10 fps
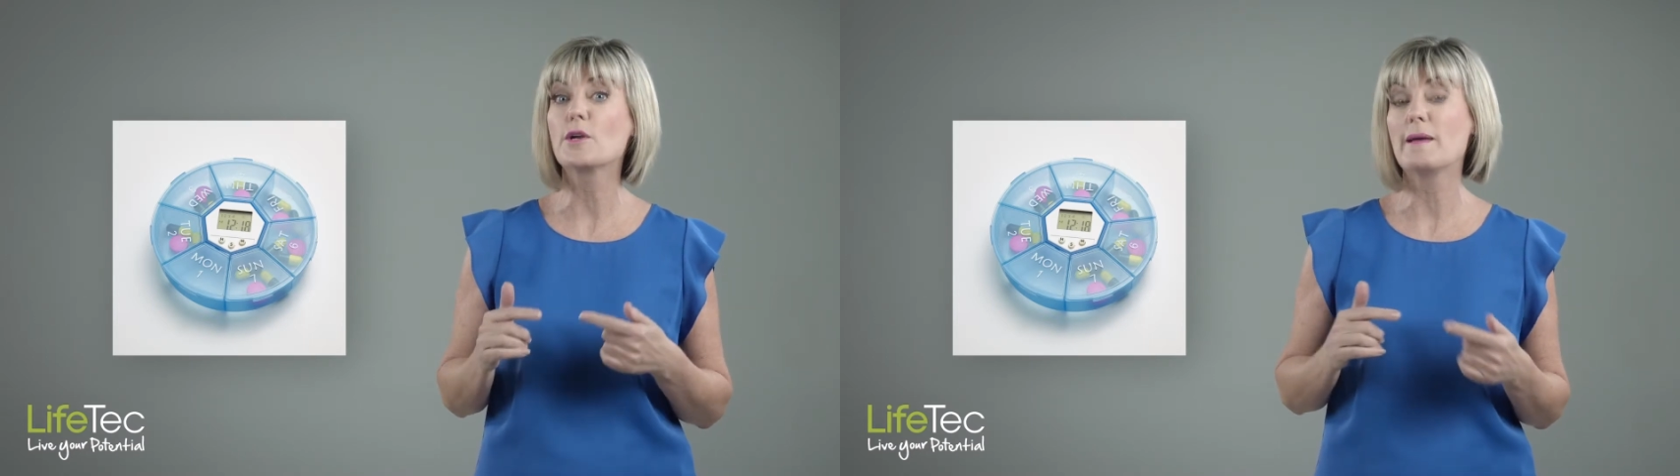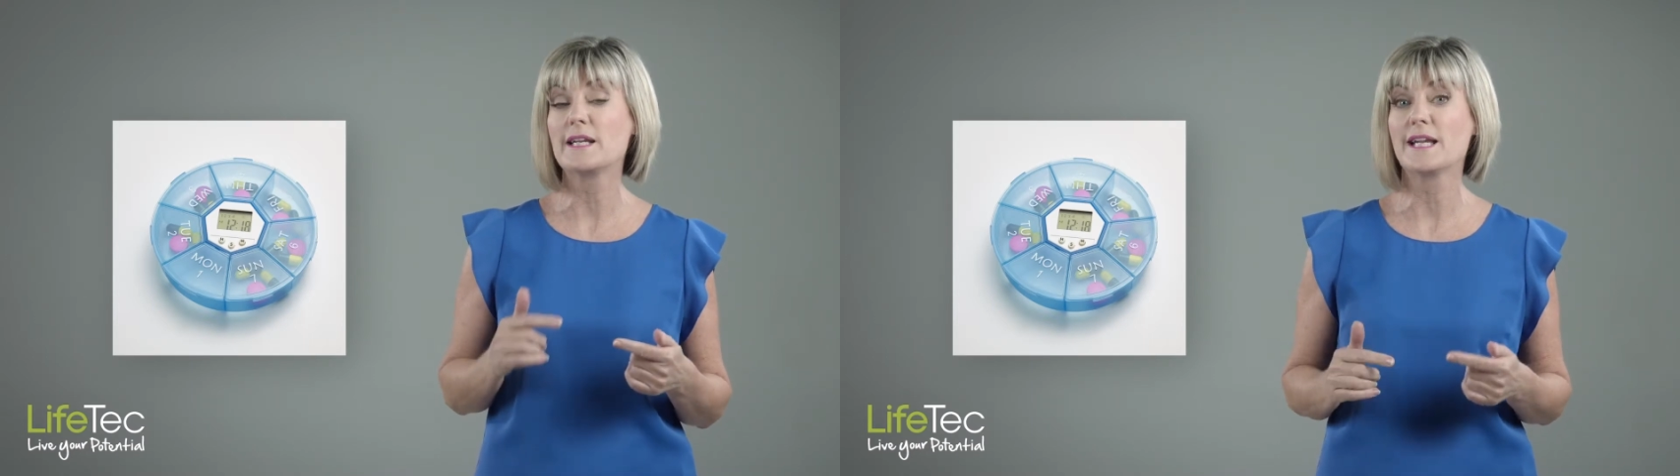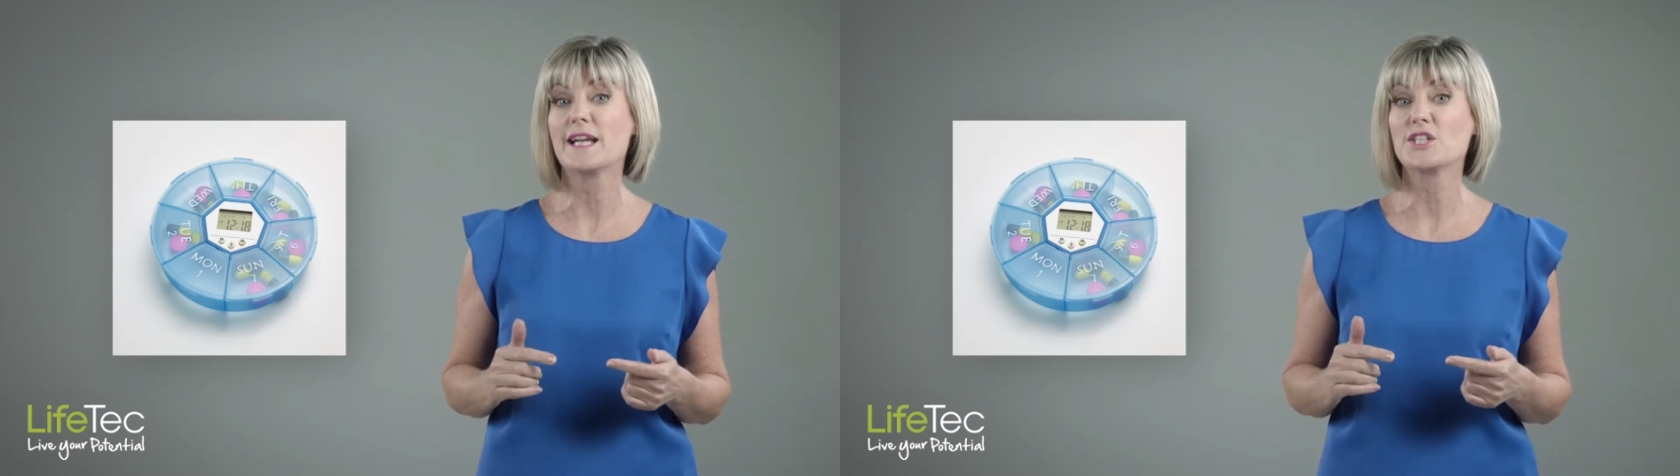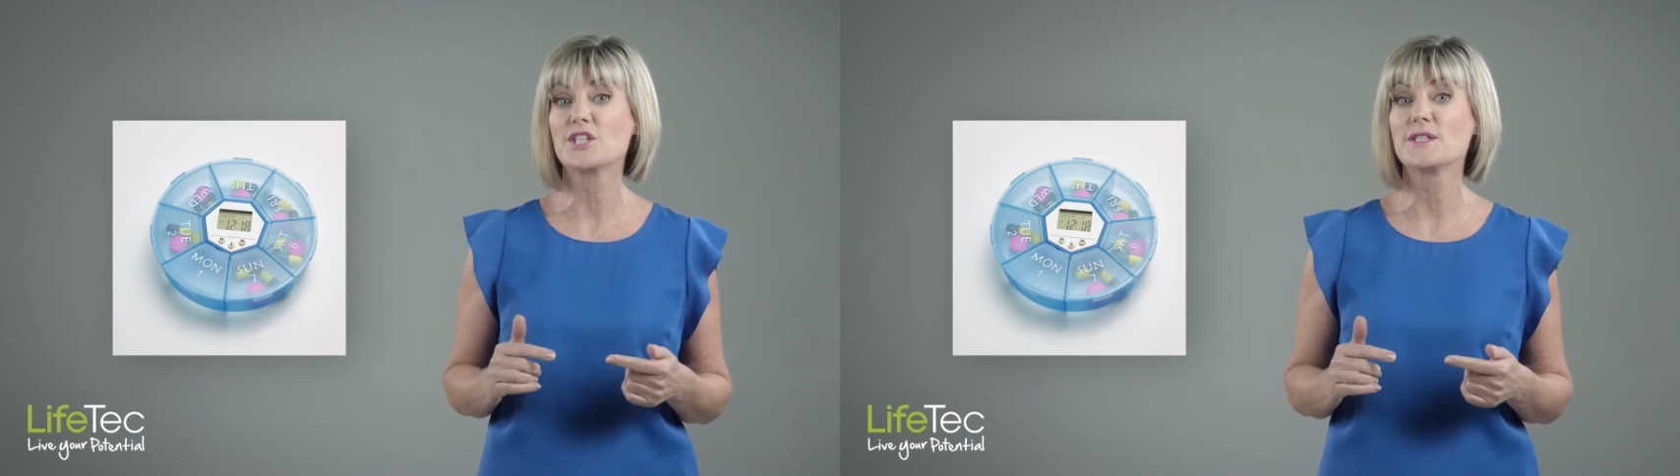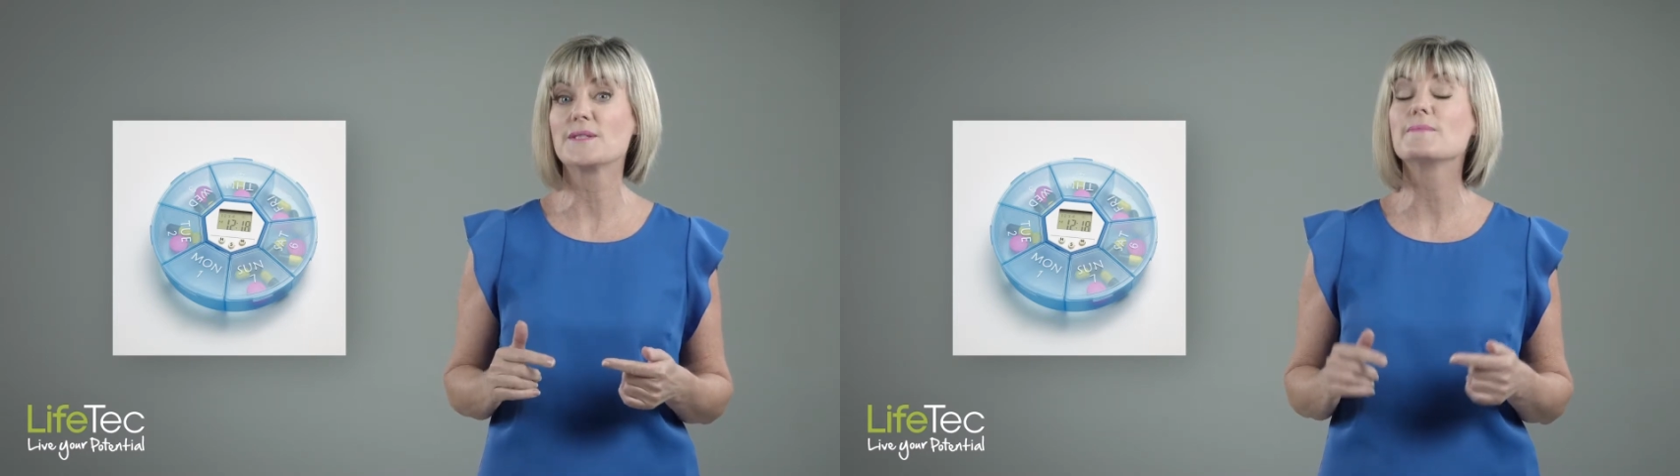your
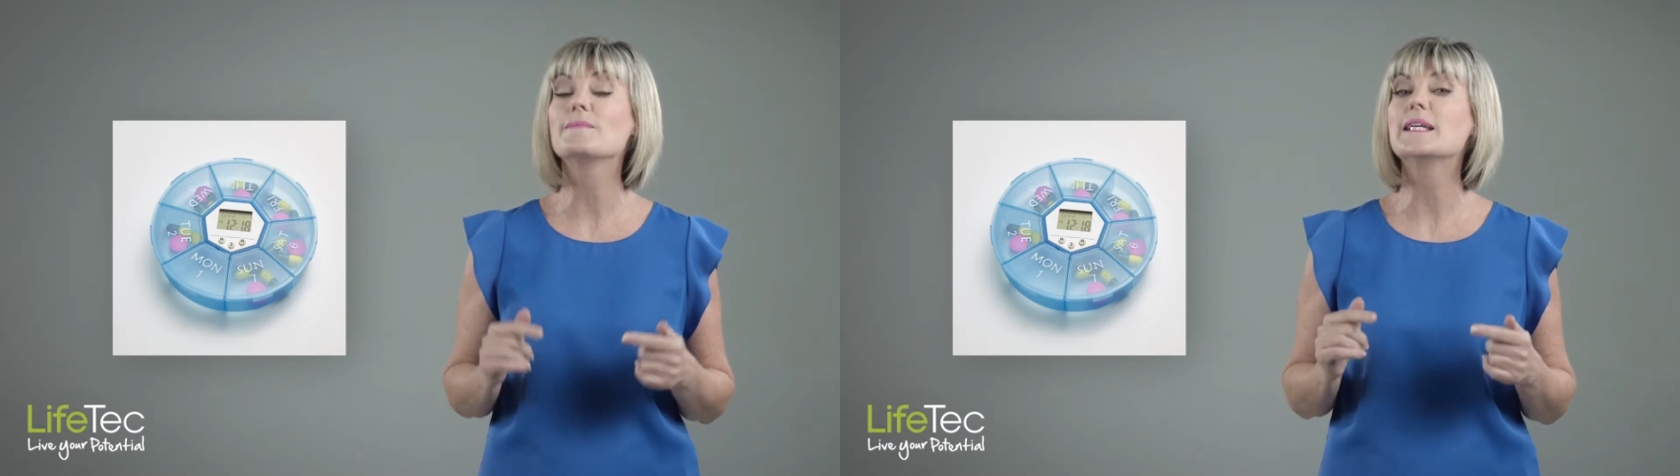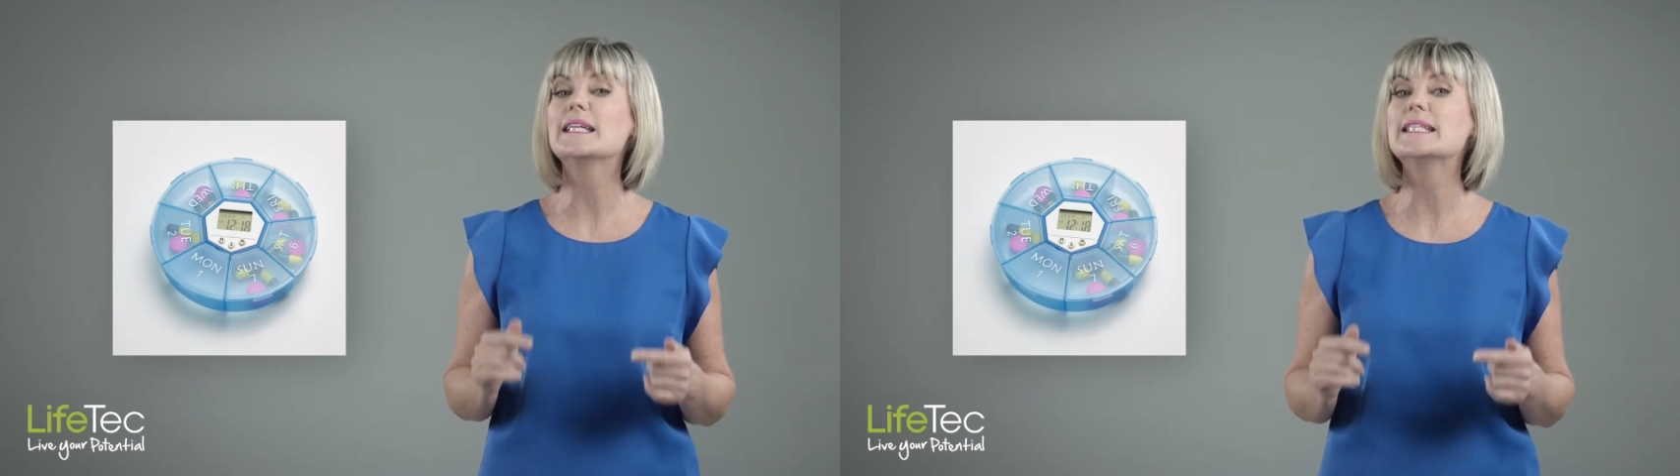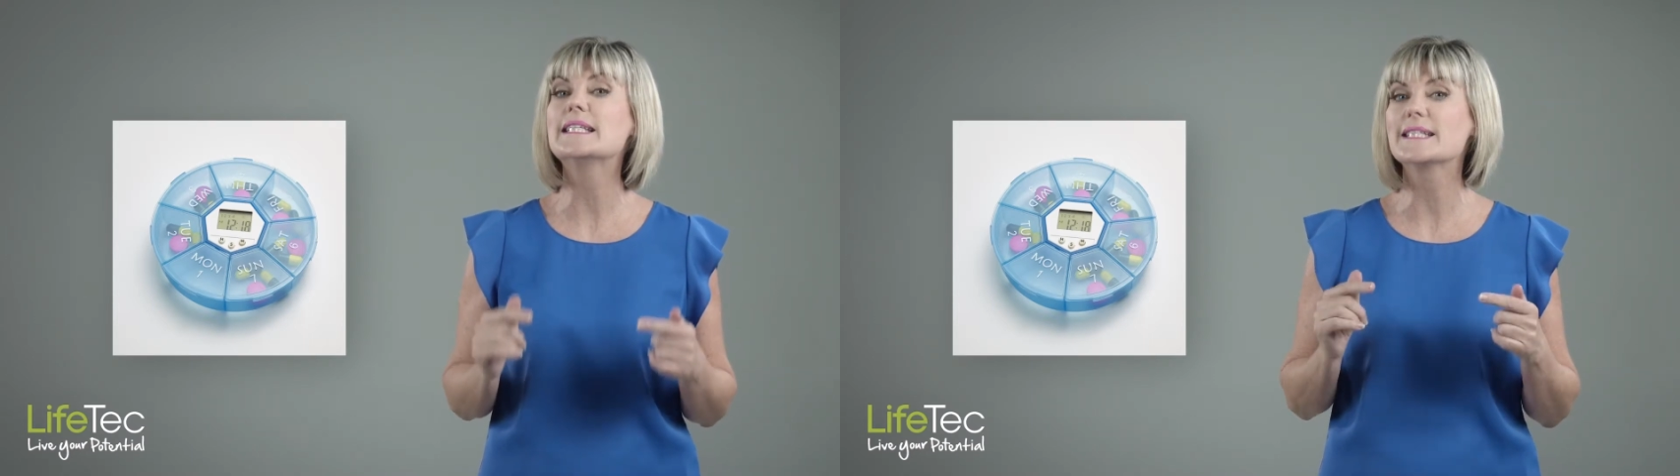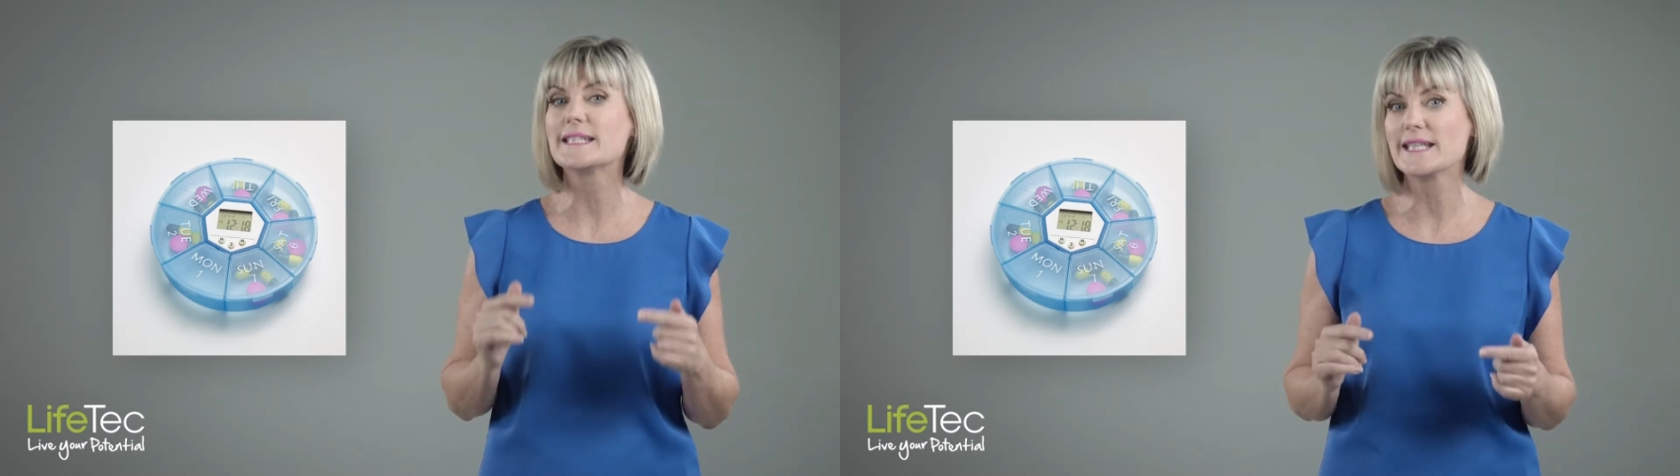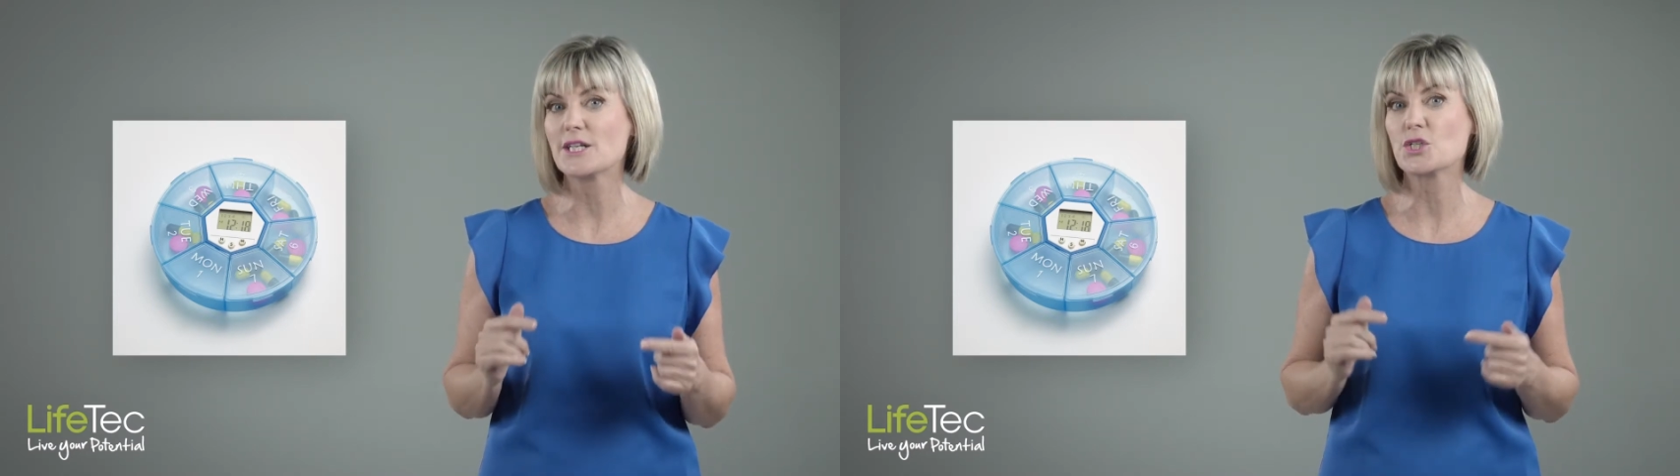medications is
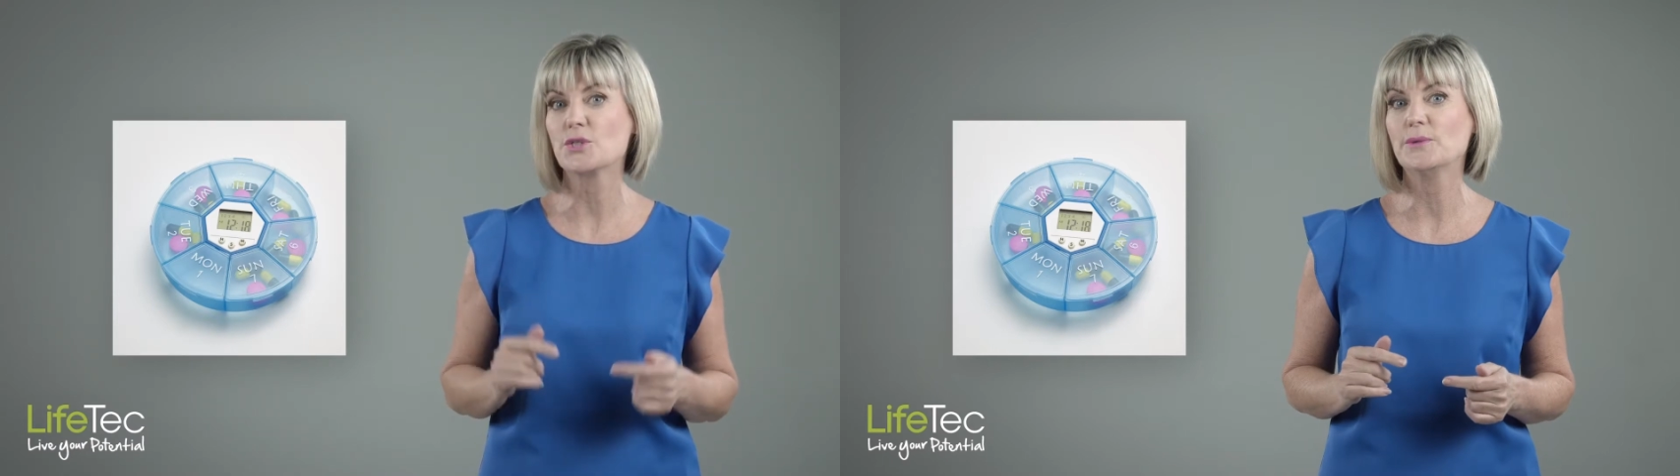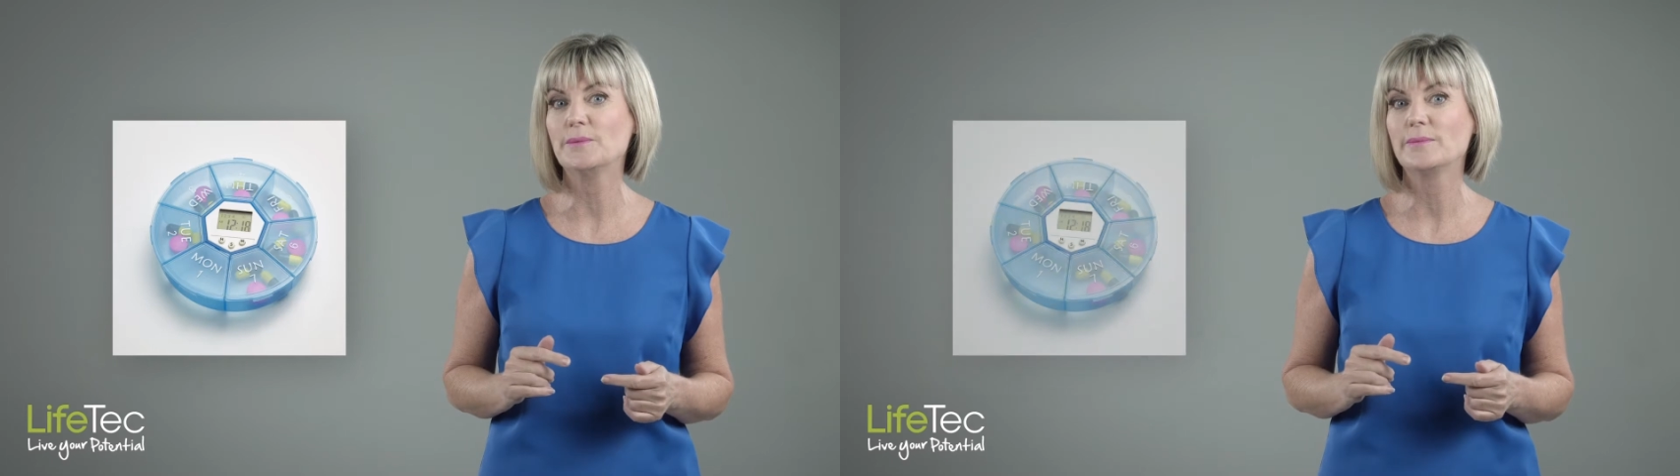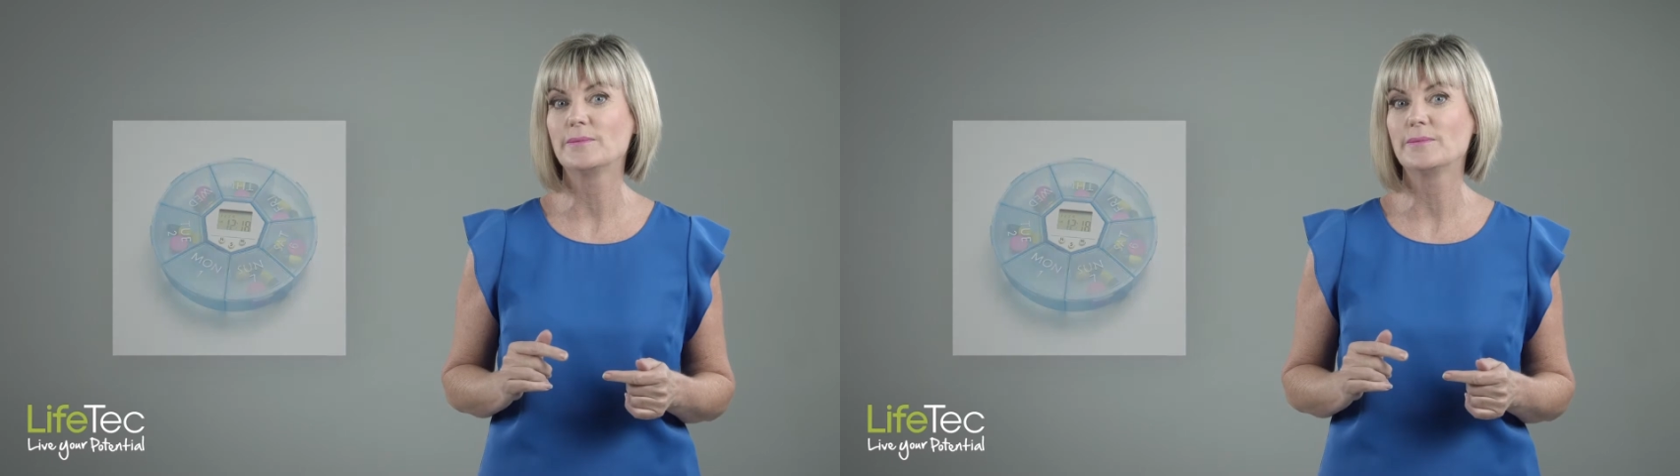essential.